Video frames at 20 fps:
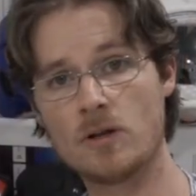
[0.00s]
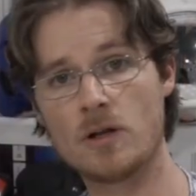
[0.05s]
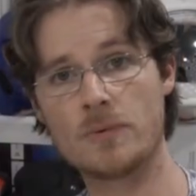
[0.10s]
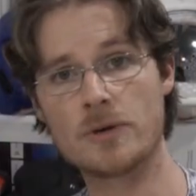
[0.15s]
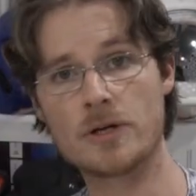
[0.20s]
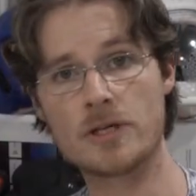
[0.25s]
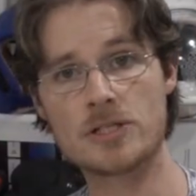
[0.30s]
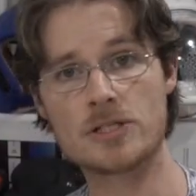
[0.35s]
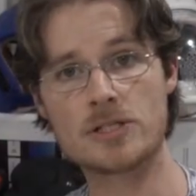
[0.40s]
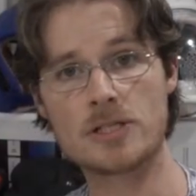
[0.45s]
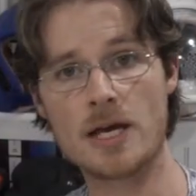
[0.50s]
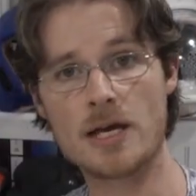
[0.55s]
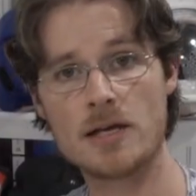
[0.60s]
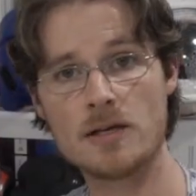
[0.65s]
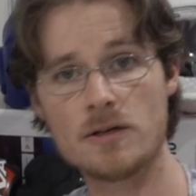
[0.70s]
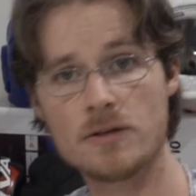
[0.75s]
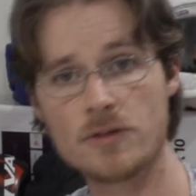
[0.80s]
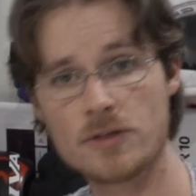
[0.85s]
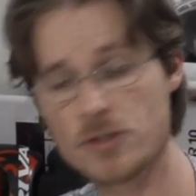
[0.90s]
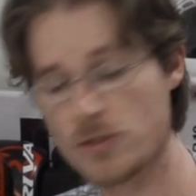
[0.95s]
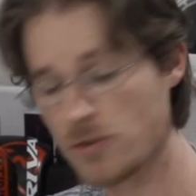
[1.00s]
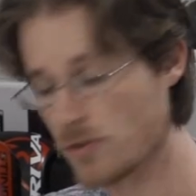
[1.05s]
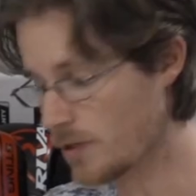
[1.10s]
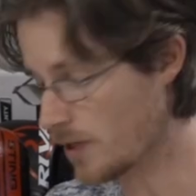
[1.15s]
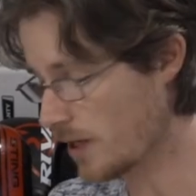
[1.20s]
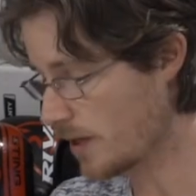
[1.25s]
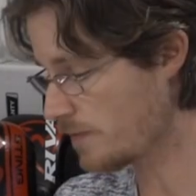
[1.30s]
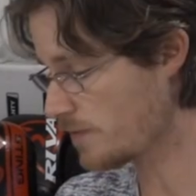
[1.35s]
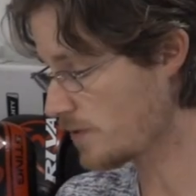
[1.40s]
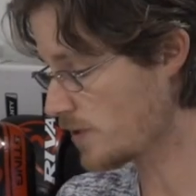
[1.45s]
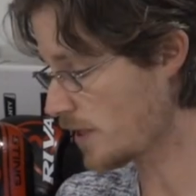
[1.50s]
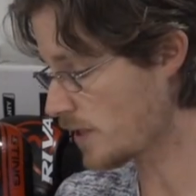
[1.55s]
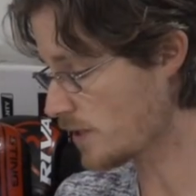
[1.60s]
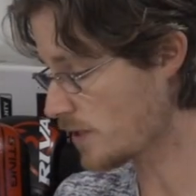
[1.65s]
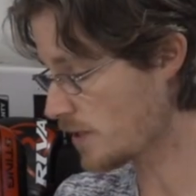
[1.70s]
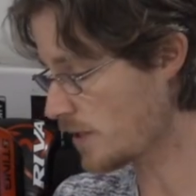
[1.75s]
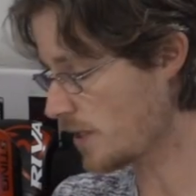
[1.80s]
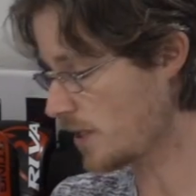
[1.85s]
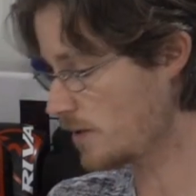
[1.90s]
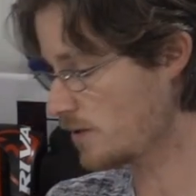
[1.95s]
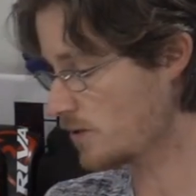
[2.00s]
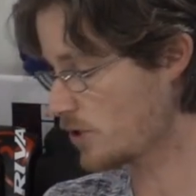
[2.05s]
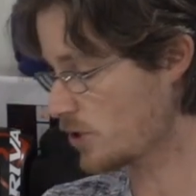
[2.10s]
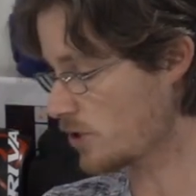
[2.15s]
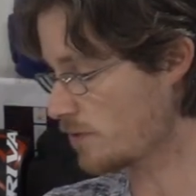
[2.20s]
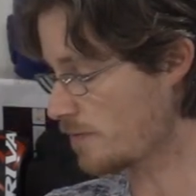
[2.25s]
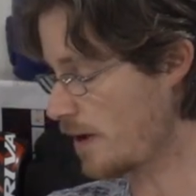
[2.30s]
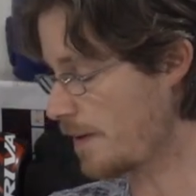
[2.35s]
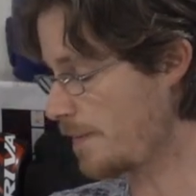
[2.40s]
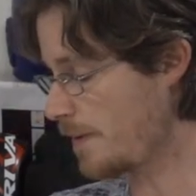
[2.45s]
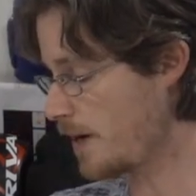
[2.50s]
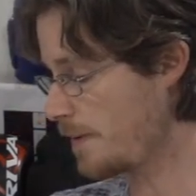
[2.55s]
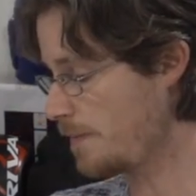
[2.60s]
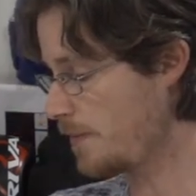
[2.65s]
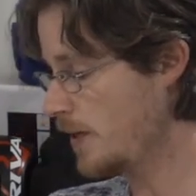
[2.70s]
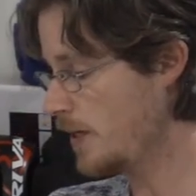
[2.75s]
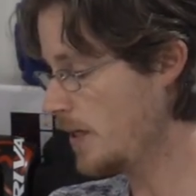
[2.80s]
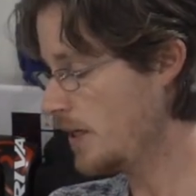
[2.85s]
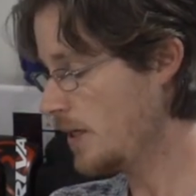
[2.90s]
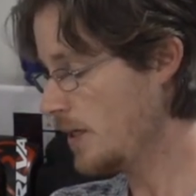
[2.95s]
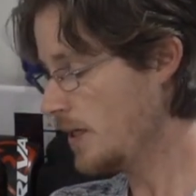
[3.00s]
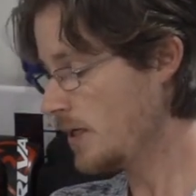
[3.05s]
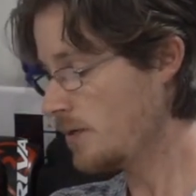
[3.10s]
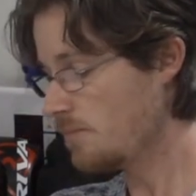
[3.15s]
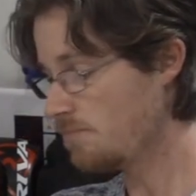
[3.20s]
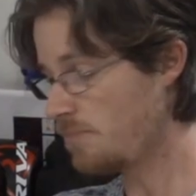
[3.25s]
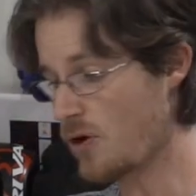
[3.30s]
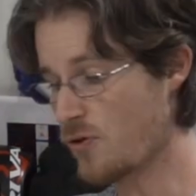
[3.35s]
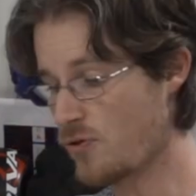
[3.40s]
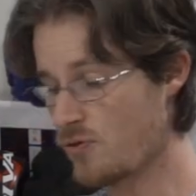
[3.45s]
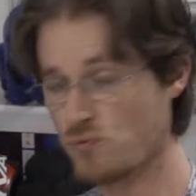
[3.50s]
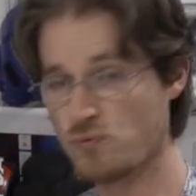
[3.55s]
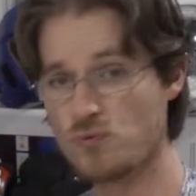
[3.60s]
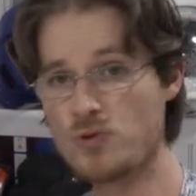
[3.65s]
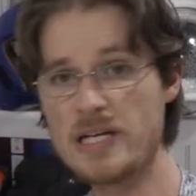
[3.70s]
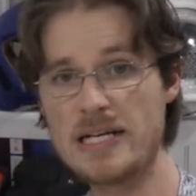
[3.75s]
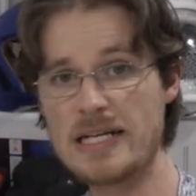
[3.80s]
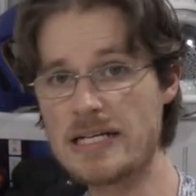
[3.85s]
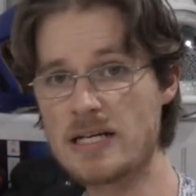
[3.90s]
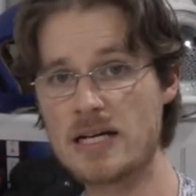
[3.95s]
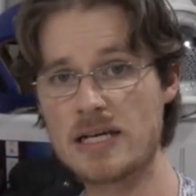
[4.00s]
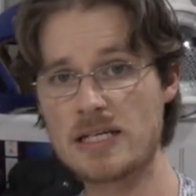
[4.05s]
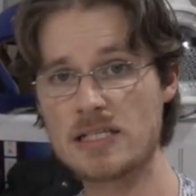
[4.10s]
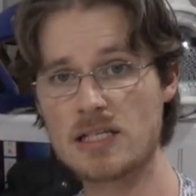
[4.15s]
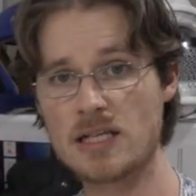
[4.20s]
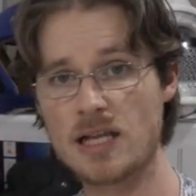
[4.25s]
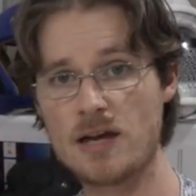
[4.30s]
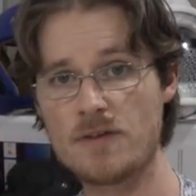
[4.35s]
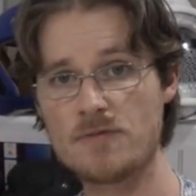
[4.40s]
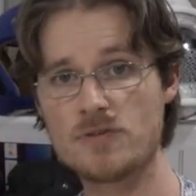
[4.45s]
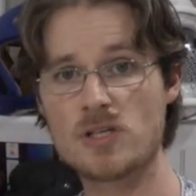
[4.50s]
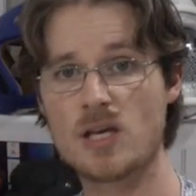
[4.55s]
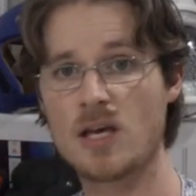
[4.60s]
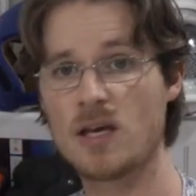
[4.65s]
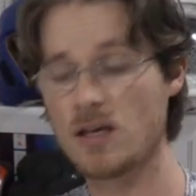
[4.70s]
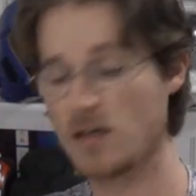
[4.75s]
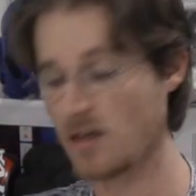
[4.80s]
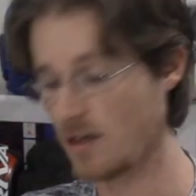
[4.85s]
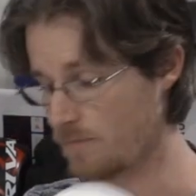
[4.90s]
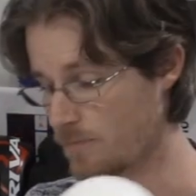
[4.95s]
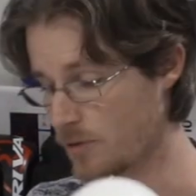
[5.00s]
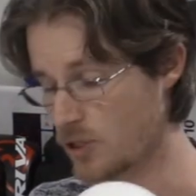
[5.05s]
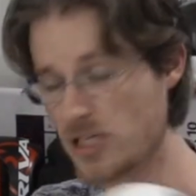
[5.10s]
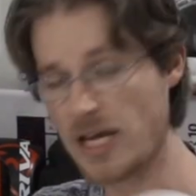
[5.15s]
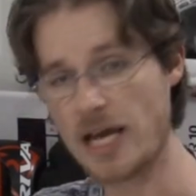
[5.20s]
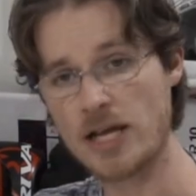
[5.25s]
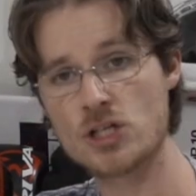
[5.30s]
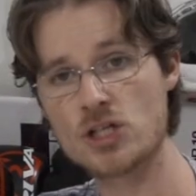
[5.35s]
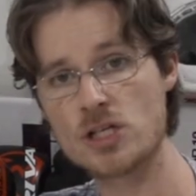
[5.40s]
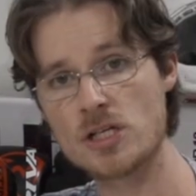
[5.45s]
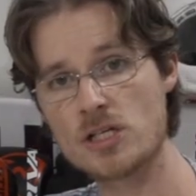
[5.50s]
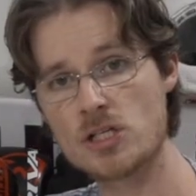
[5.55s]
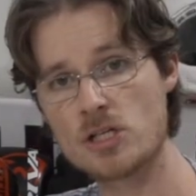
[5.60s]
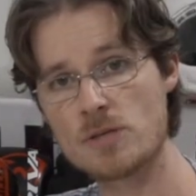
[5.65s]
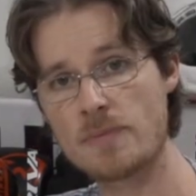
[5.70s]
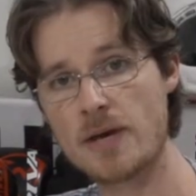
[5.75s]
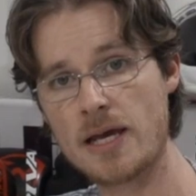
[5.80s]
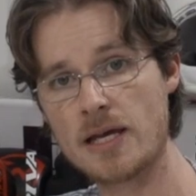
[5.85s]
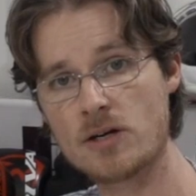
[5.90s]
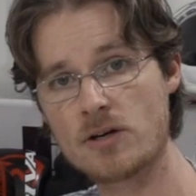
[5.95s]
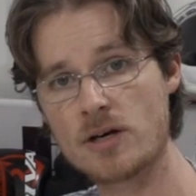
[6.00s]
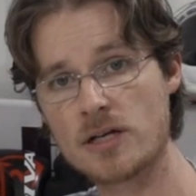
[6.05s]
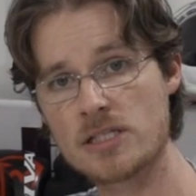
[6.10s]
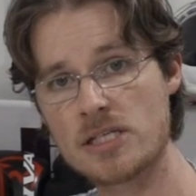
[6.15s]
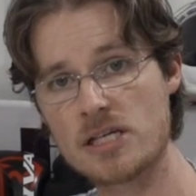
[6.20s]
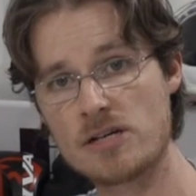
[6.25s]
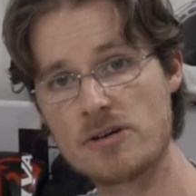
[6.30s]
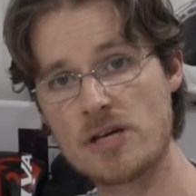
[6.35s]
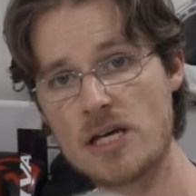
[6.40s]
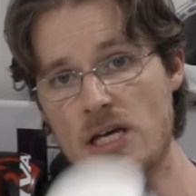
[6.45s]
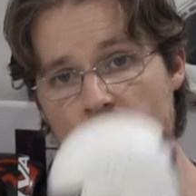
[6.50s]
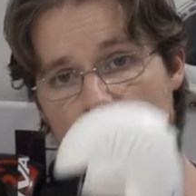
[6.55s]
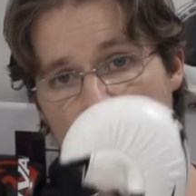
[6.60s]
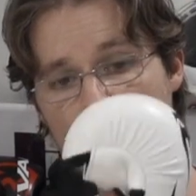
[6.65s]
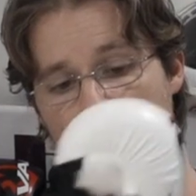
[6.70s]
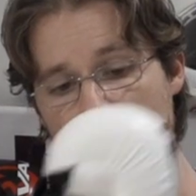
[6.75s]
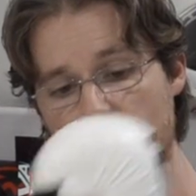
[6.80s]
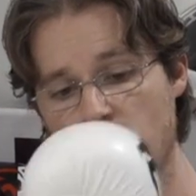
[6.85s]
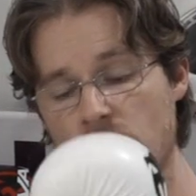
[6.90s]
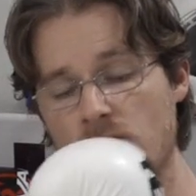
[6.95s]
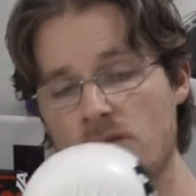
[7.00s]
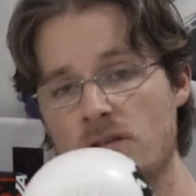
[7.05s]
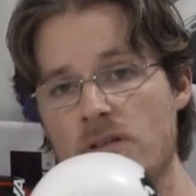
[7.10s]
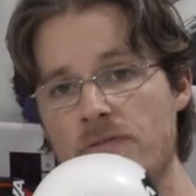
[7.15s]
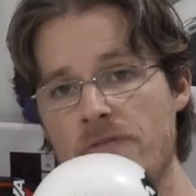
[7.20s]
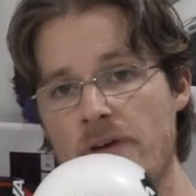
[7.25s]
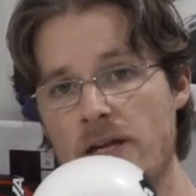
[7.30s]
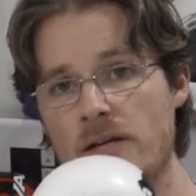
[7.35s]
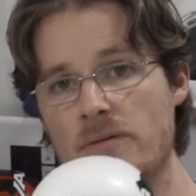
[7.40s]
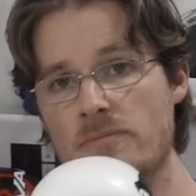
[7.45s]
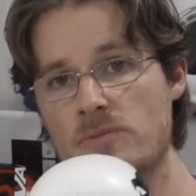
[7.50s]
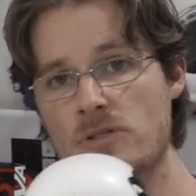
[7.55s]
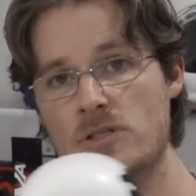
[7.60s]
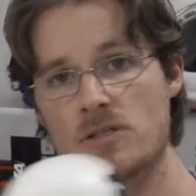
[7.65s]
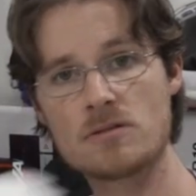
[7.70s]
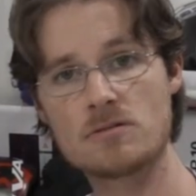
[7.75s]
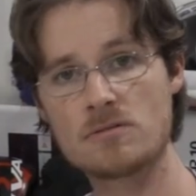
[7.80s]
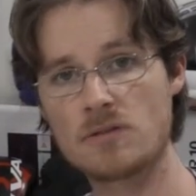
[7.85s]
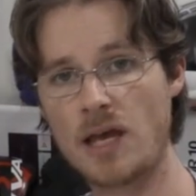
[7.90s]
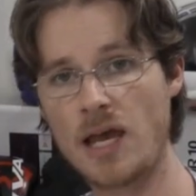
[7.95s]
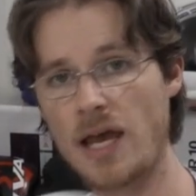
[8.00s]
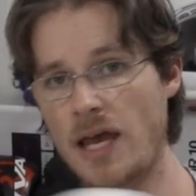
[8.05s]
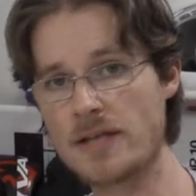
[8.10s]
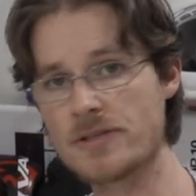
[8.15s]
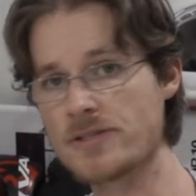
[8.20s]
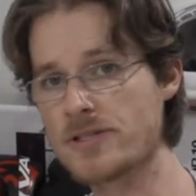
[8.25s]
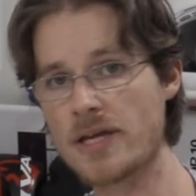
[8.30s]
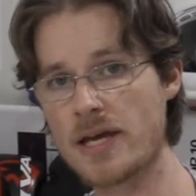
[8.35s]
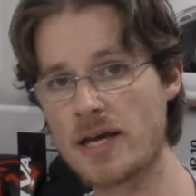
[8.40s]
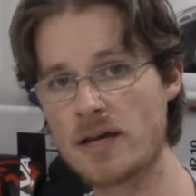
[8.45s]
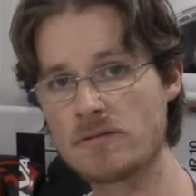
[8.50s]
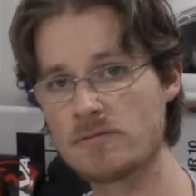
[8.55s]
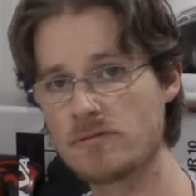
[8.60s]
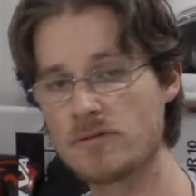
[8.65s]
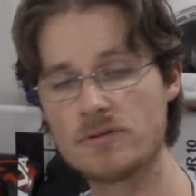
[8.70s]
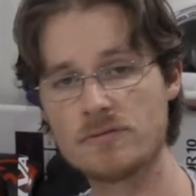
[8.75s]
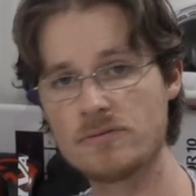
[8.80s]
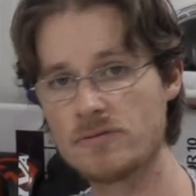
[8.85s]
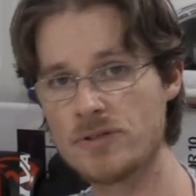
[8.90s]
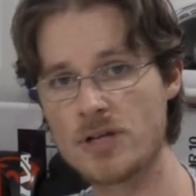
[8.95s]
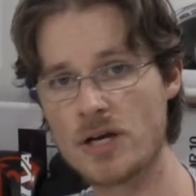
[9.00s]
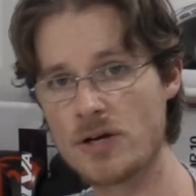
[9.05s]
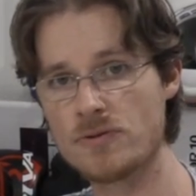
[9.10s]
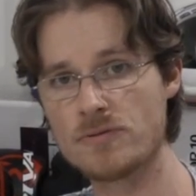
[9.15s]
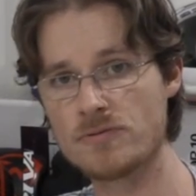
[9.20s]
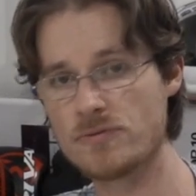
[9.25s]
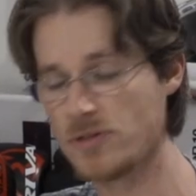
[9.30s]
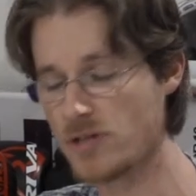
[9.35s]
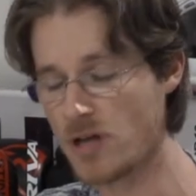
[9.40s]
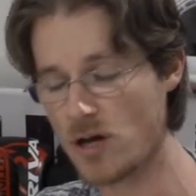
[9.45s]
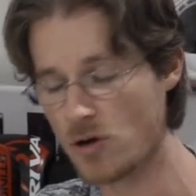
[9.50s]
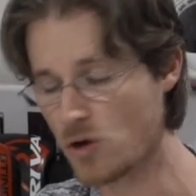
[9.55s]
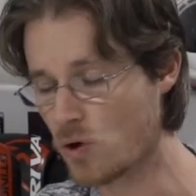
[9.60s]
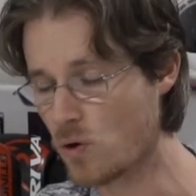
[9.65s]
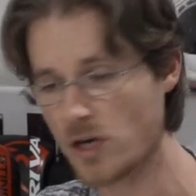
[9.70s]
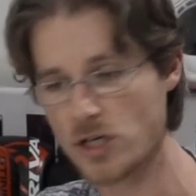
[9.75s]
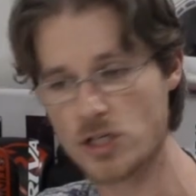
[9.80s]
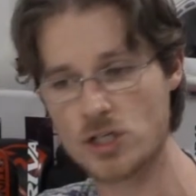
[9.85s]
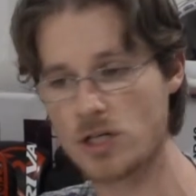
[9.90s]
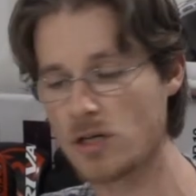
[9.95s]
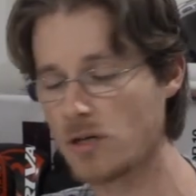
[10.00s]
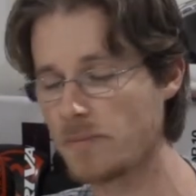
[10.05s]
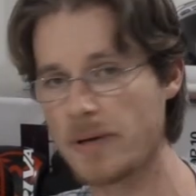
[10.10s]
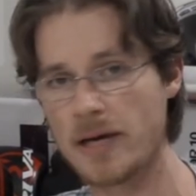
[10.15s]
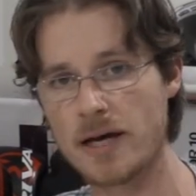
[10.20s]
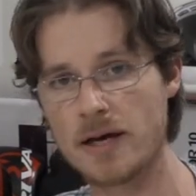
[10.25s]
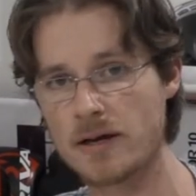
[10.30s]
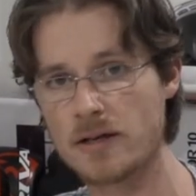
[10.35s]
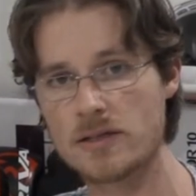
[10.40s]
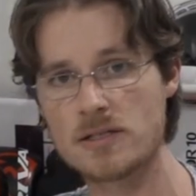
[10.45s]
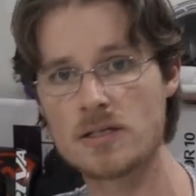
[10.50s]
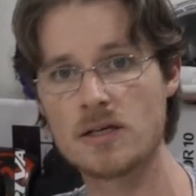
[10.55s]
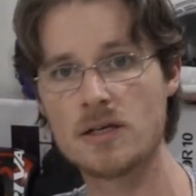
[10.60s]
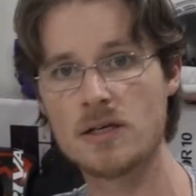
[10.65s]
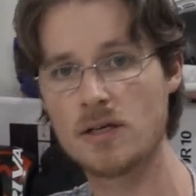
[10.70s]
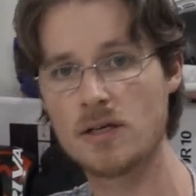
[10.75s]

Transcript: I wanted to say on the two gloves. As I said, just to wrap up, both really nice gloves. If protection is your main criteria, the Venums, hands down, no question about it.